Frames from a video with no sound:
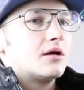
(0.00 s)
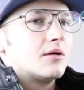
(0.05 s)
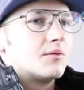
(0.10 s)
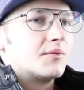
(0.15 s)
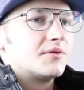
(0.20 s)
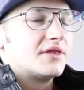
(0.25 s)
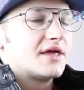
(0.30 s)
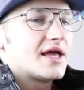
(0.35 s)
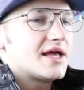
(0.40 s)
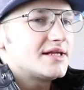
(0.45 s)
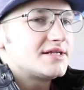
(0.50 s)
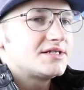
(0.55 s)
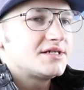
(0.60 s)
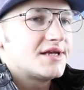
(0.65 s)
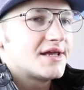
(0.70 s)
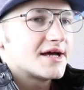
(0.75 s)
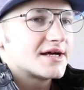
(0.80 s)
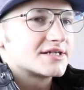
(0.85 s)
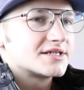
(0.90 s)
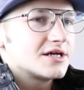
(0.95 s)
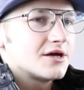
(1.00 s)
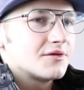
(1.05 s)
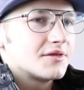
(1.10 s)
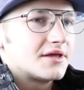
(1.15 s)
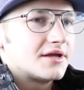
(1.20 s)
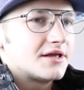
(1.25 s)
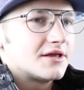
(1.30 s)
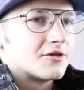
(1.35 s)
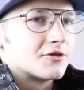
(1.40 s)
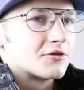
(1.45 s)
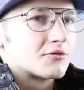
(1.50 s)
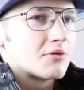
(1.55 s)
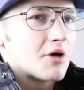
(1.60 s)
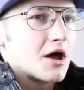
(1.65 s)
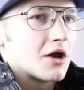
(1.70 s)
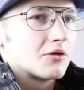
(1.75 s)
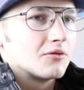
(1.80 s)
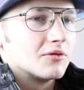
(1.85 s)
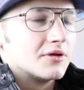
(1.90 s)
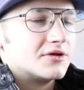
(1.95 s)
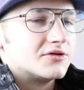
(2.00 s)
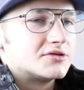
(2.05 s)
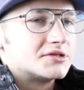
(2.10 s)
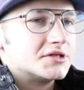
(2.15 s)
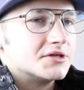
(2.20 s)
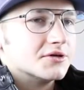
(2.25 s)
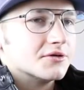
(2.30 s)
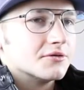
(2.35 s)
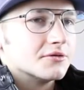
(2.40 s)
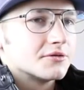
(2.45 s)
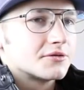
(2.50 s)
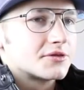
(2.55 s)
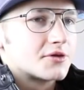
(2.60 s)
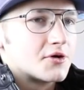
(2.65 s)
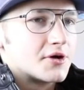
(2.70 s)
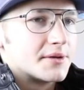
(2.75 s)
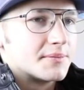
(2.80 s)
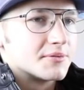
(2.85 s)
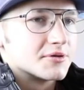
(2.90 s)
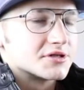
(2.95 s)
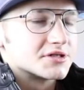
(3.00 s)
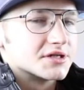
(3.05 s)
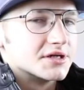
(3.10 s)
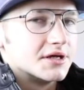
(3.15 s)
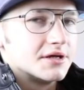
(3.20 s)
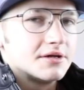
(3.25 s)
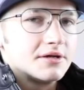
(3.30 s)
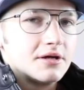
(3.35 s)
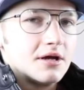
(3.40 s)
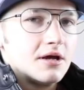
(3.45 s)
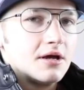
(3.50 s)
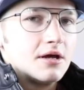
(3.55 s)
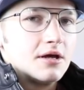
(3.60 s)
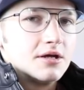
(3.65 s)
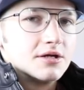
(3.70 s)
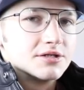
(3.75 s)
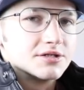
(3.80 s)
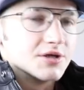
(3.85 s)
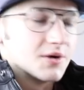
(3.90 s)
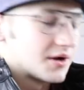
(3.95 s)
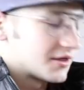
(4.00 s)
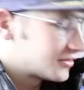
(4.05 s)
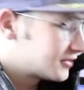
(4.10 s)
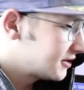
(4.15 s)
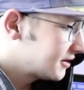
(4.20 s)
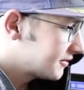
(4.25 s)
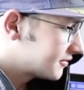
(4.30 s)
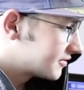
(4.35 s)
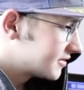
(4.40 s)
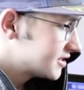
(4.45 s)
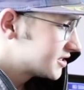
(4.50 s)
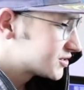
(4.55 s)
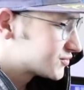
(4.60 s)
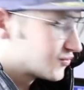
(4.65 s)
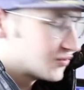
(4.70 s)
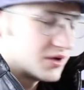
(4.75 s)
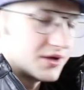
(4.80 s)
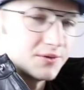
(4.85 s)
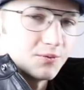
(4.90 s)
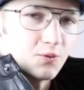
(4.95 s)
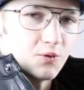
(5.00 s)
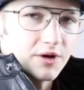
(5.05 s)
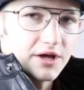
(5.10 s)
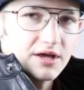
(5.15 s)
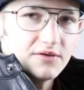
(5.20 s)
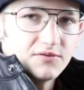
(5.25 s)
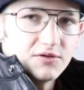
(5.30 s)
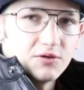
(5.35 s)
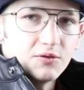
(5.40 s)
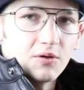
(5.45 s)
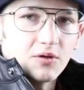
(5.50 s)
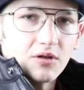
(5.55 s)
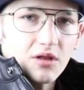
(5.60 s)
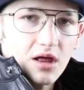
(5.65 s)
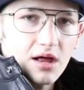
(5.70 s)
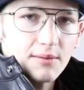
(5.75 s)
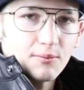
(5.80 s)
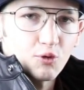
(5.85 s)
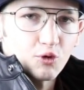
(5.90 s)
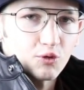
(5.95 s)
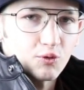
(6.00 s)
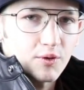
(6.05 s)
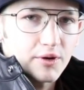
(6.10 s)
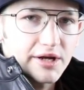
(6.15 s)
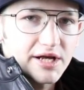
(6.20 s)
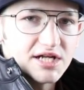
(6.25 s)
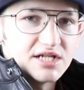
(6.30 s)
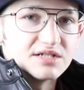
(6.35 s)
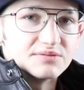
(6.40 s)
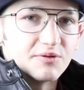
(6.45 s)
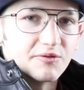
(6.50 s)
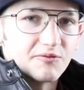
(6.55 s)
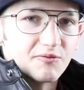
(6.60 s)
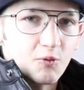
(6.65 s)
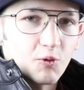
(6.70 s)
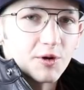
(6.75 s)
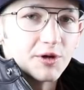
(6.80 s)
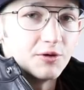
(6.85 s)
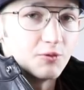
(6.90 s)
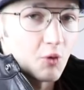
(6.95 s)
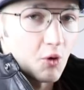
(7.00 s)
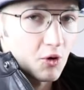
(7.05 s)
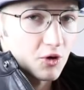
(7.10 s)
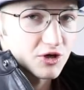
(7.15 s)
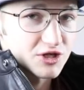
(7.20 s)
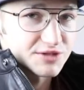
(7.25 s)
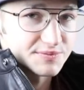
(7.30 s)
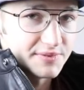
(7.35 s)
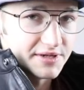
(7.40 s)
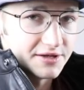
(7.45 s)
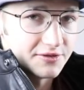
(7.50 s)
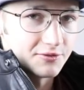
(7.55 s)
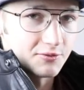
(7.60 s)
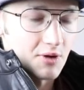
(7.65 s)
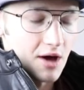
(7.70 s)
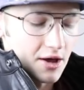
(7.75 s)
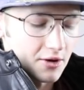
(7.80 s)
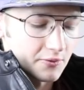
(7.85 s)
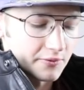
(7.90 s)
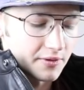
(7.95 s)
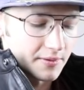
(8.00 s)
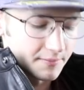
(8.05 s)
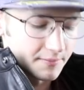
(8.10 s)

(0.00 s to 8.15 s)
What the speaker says: With the 18XL, they didn't throttle until 30%. So I think this one will give you a lot more range before you are speed throttled.